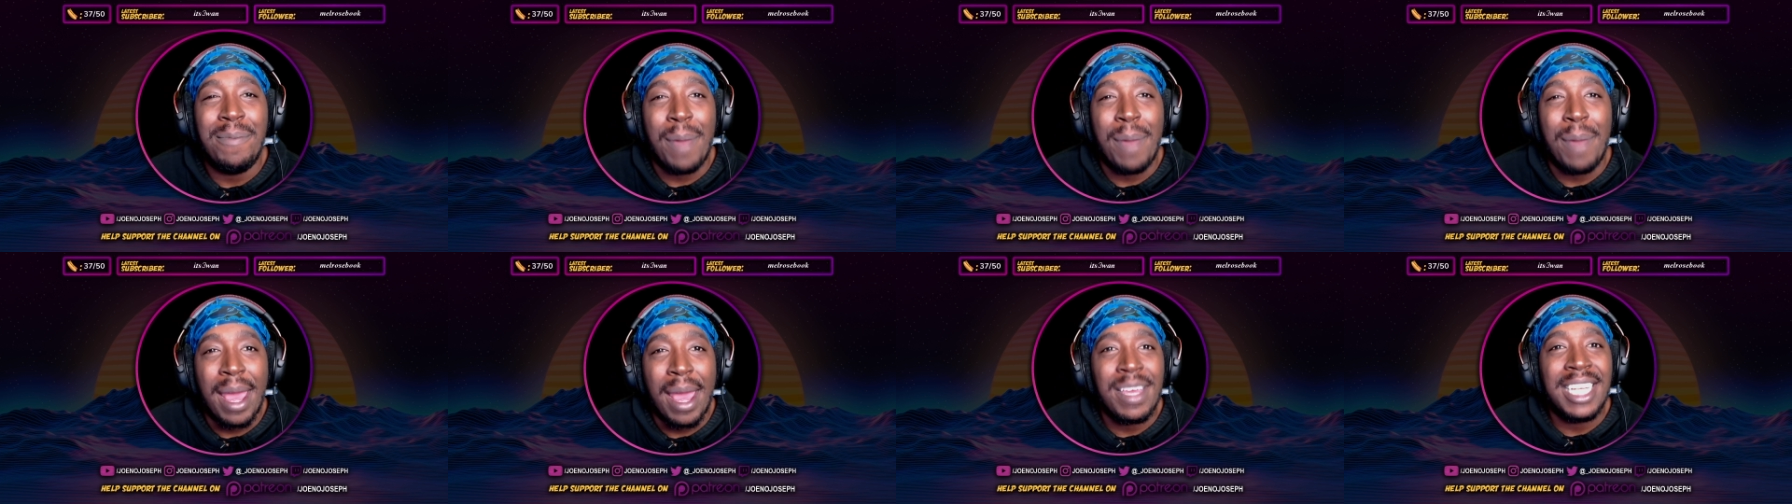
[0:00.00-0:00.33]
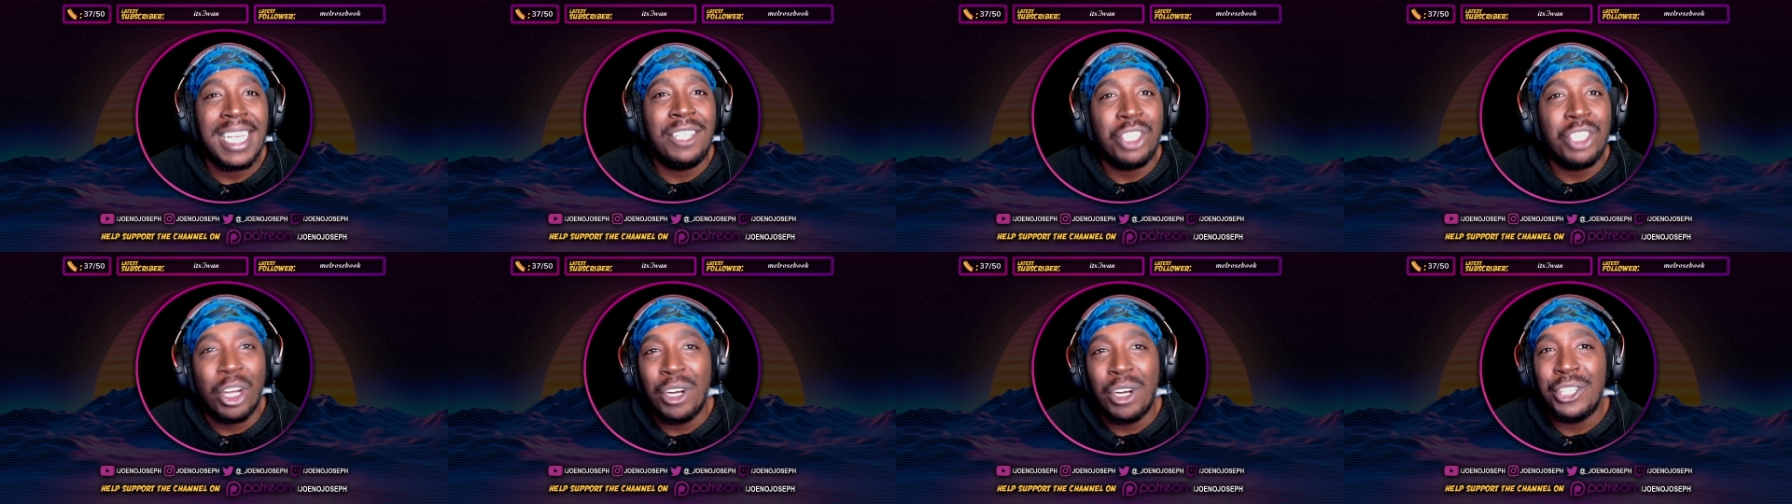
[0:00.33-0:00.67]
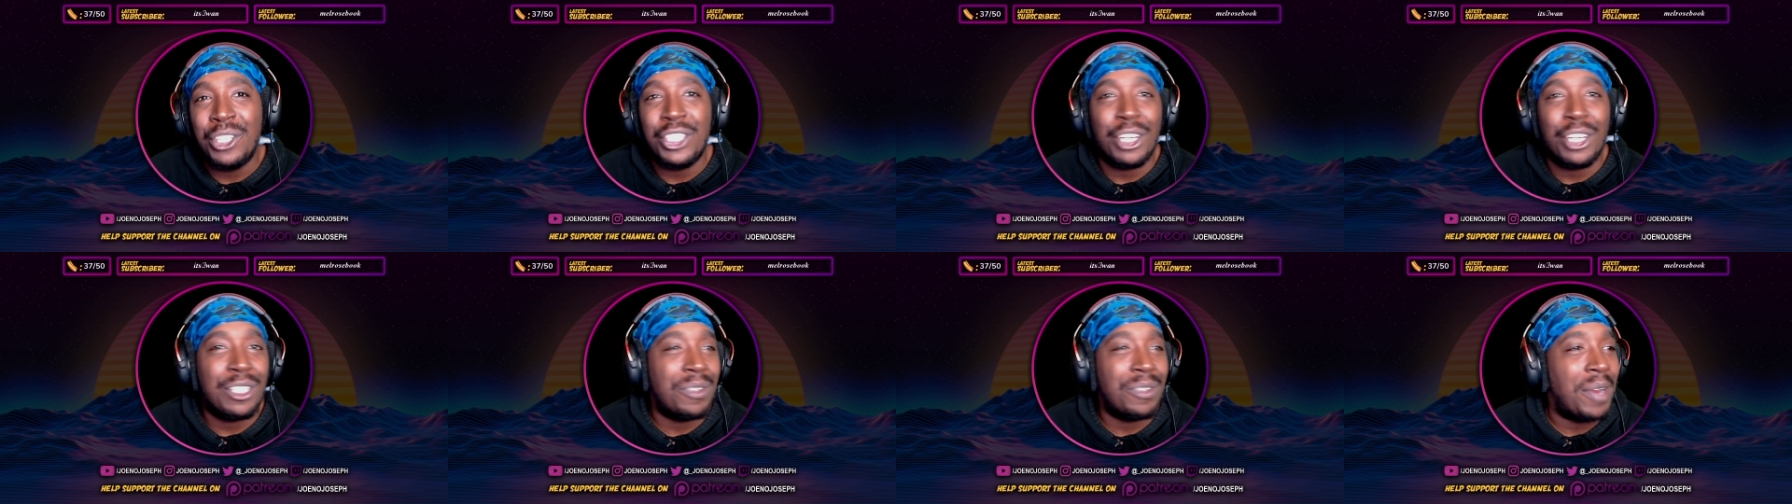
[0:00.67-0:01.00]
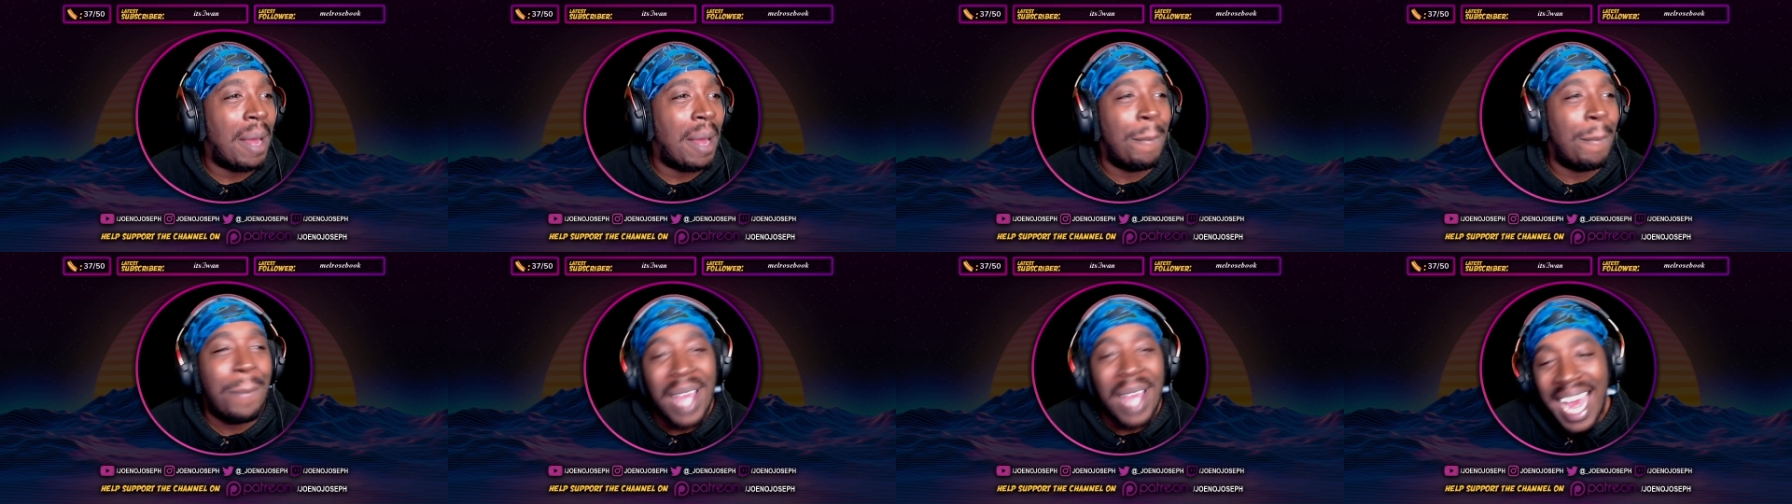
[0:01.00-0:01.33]
baby, JoeNoJoseph, and
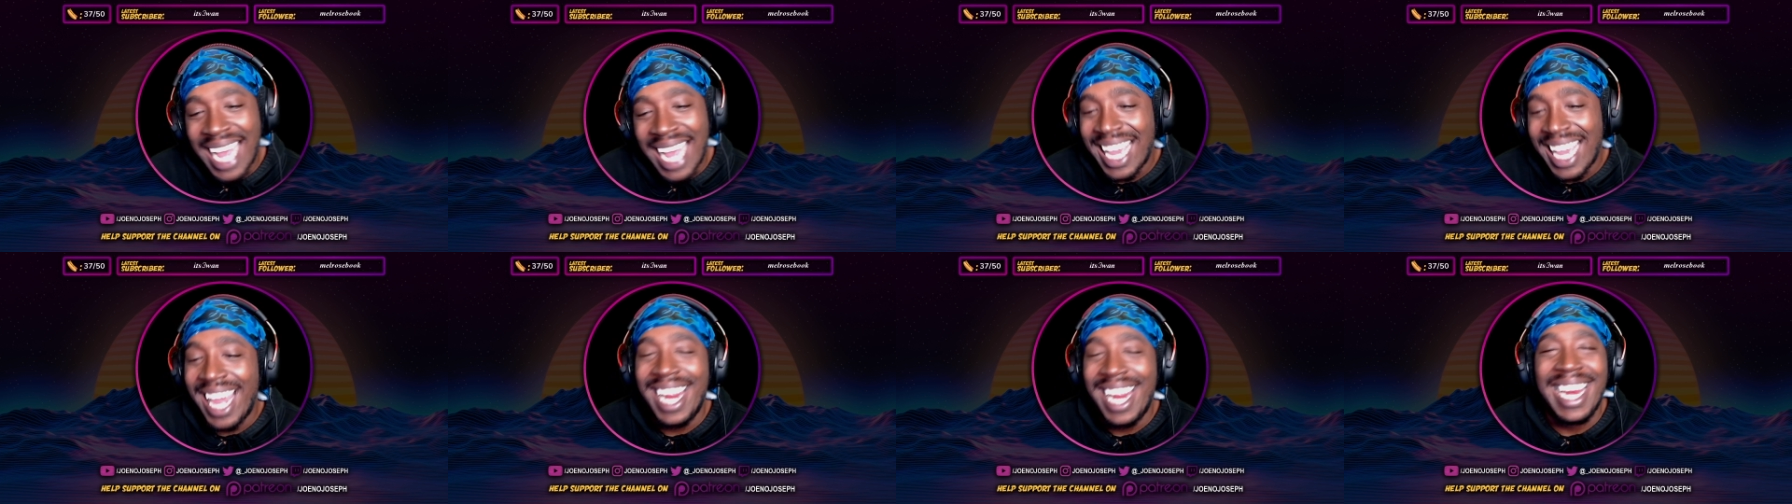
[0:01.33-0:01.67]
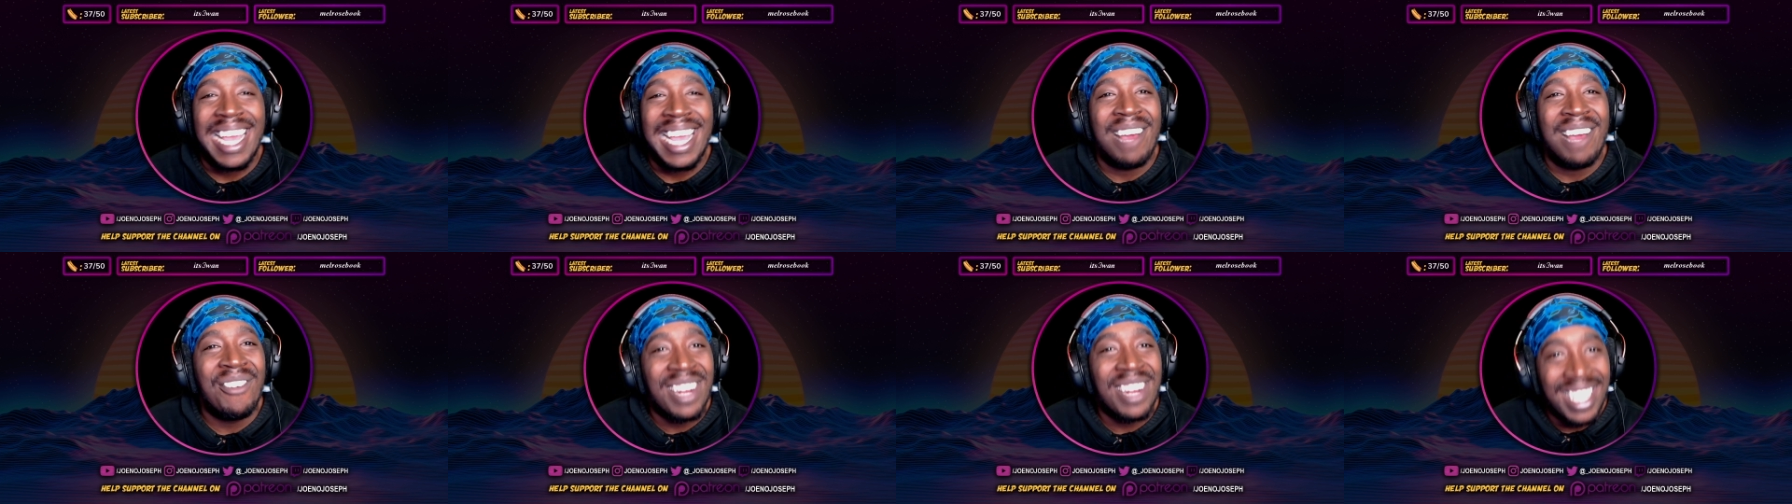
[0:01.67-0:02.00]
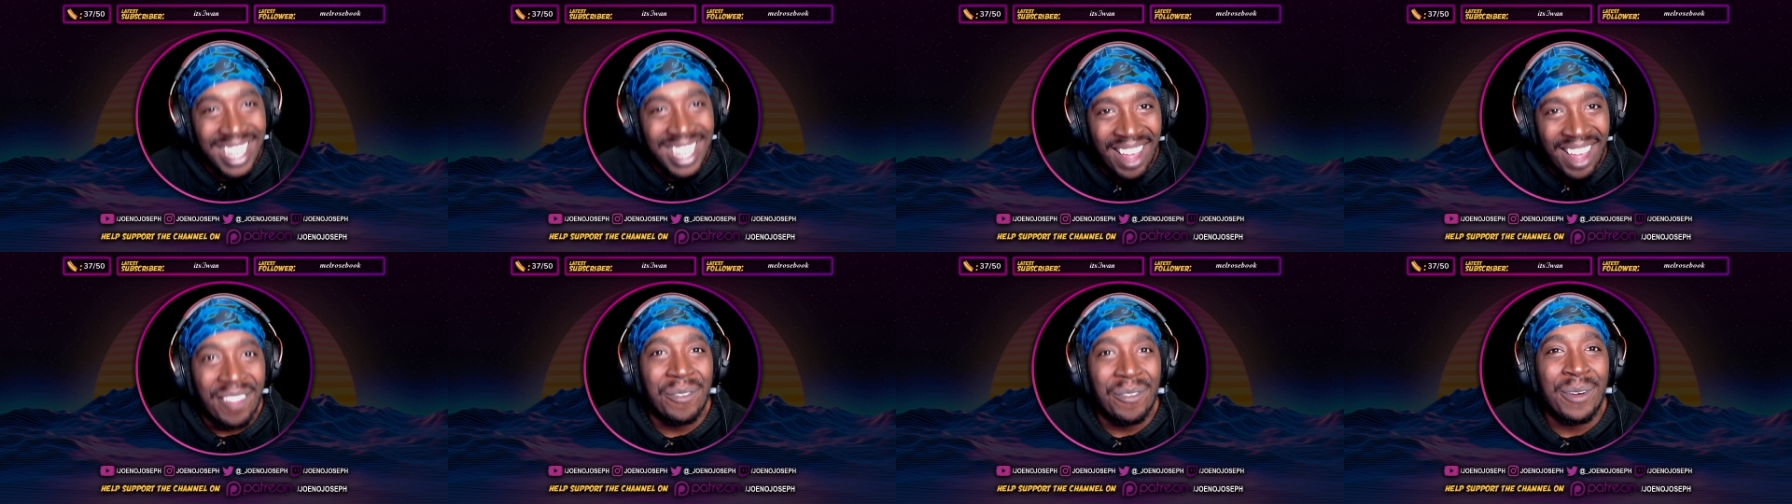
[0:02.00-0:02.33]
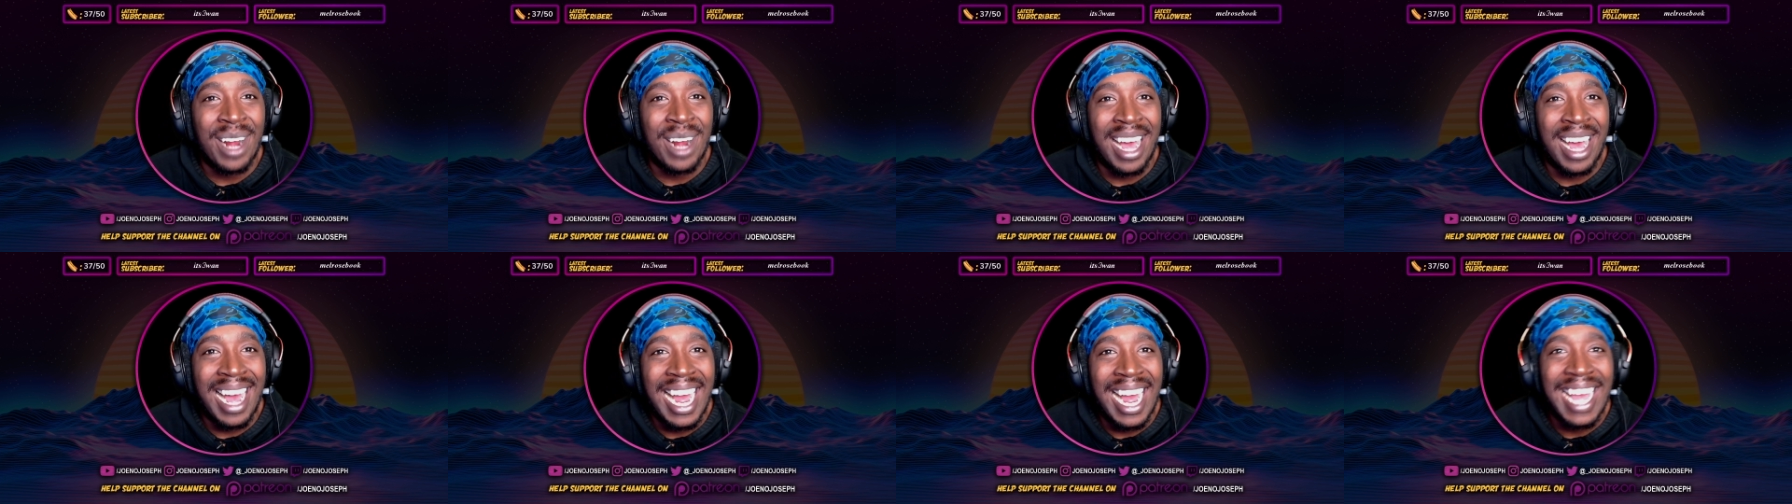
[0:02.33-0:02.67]
I'm back at it again with another
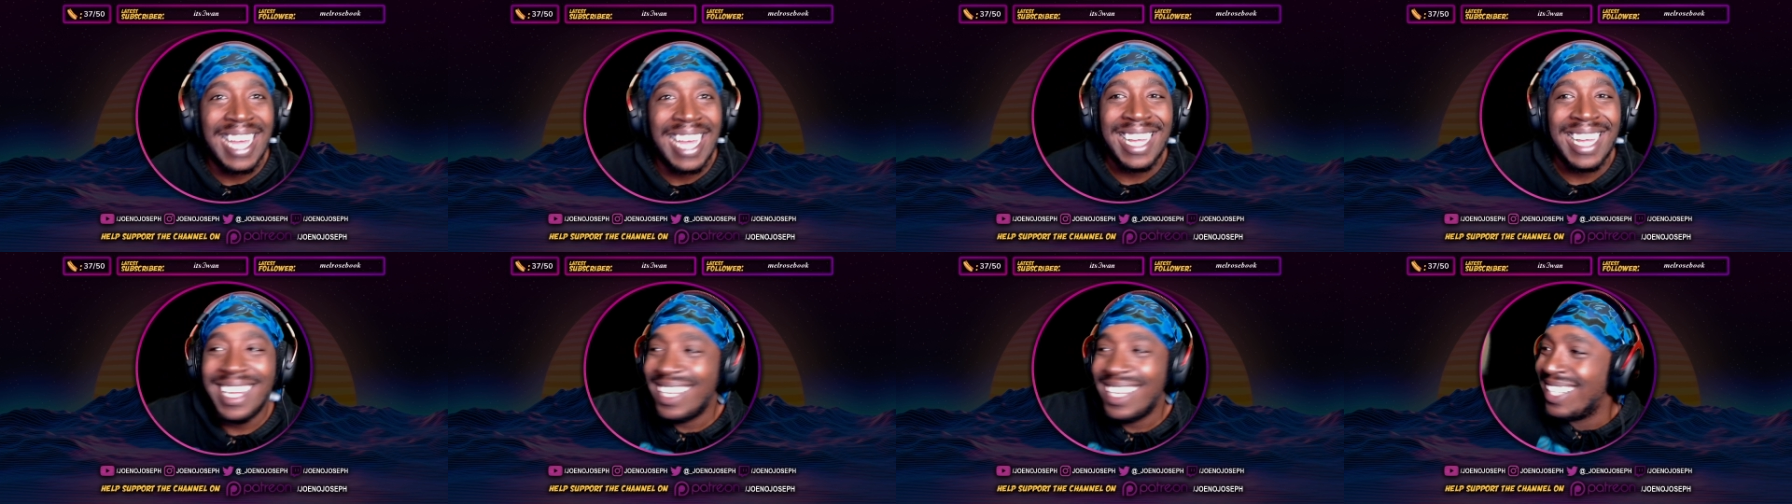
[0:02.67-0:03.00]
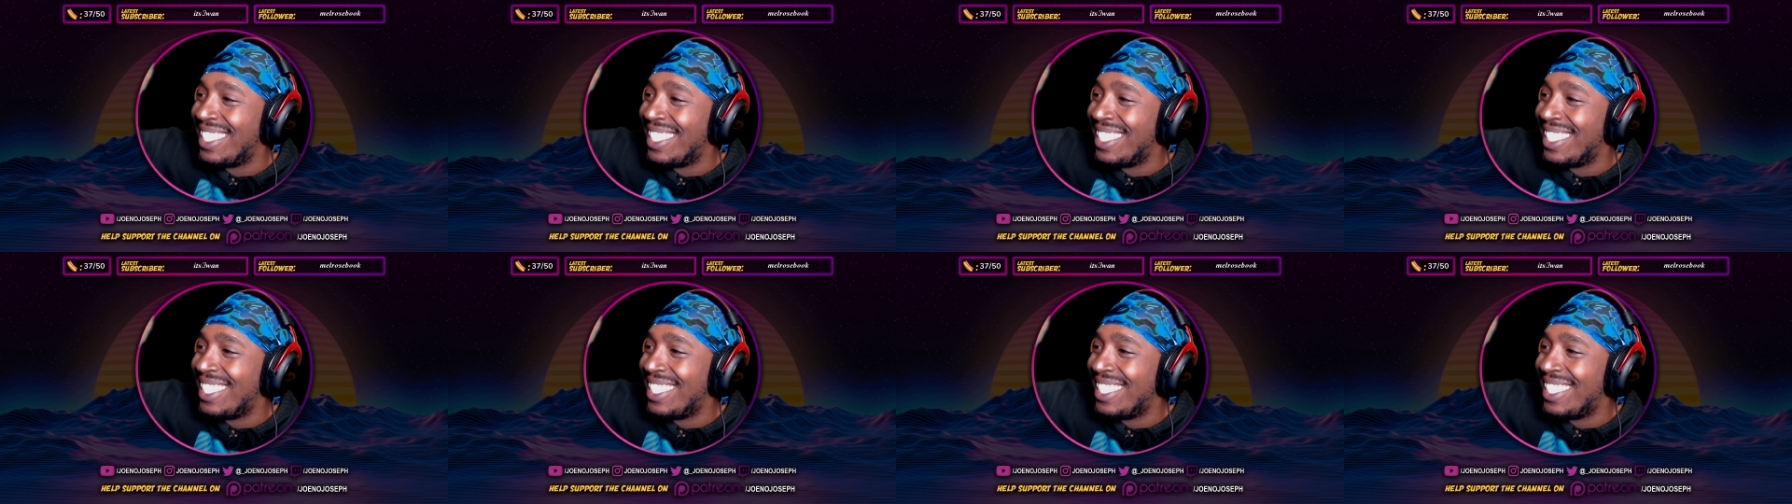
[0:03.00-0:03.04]
one, all right?